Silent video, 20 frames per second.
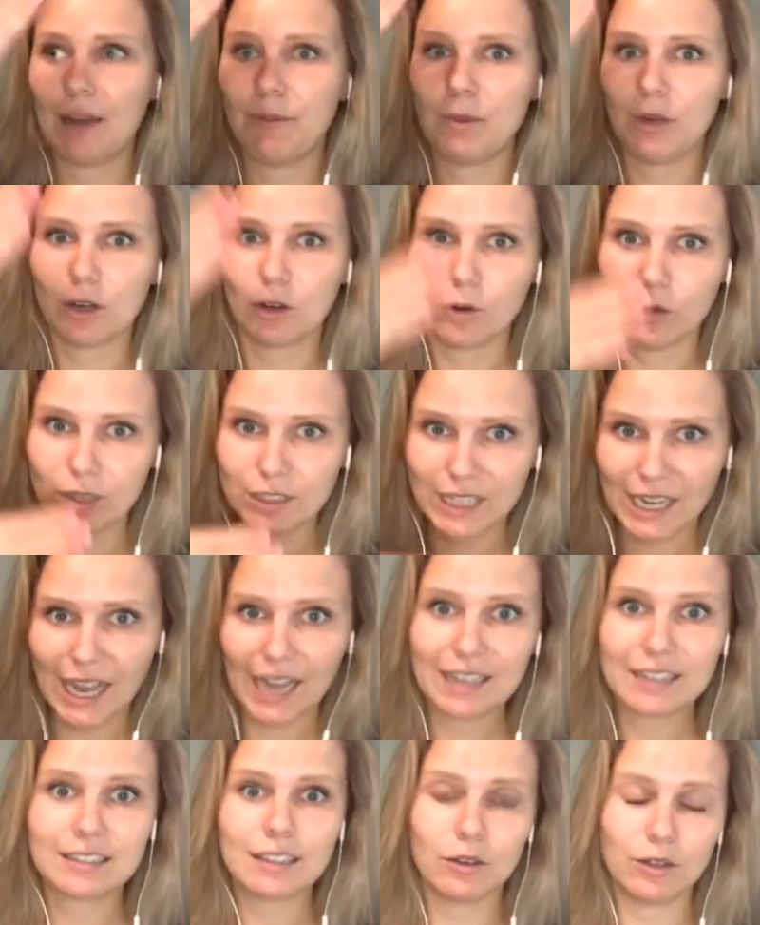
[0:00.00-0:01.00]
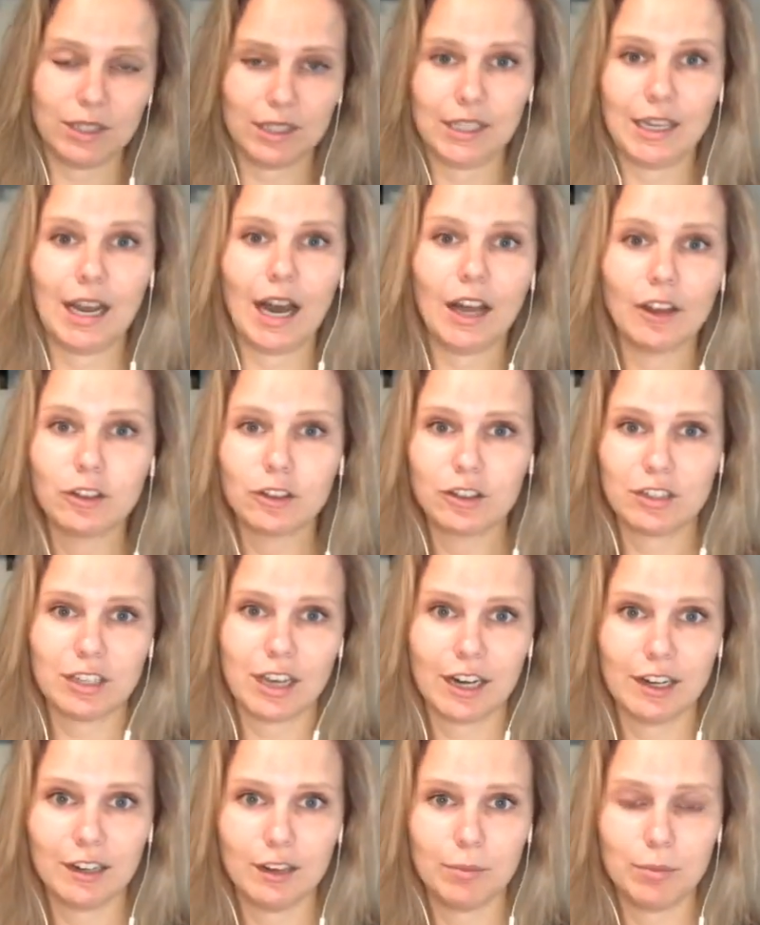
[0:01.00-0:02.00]
and we are going to exit the other
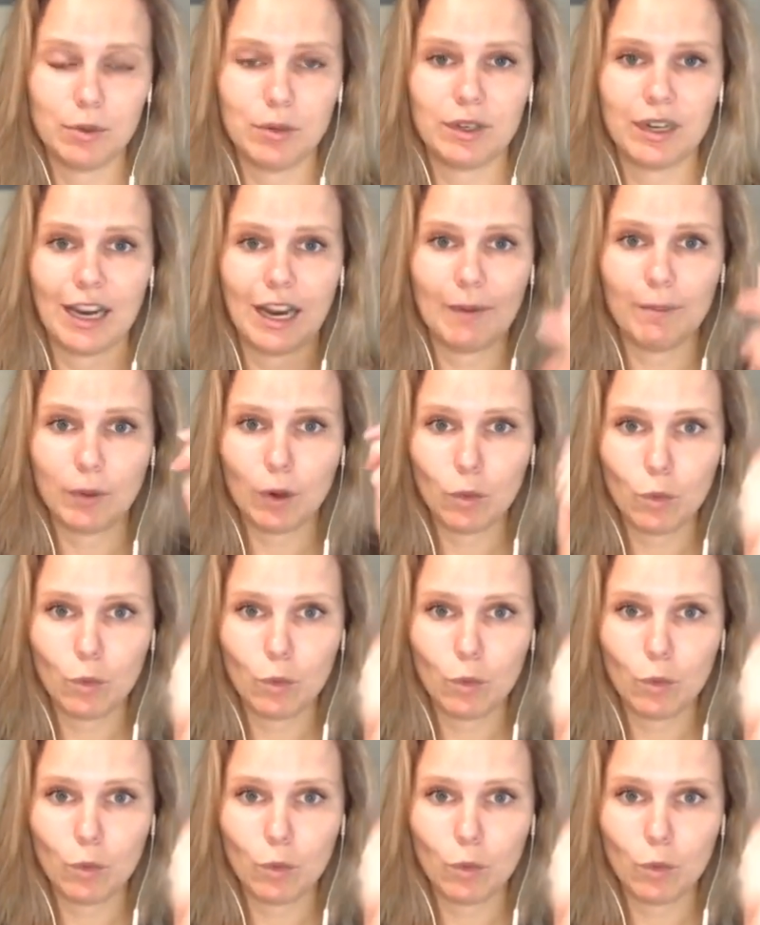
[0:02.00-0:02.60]
side of the boot camp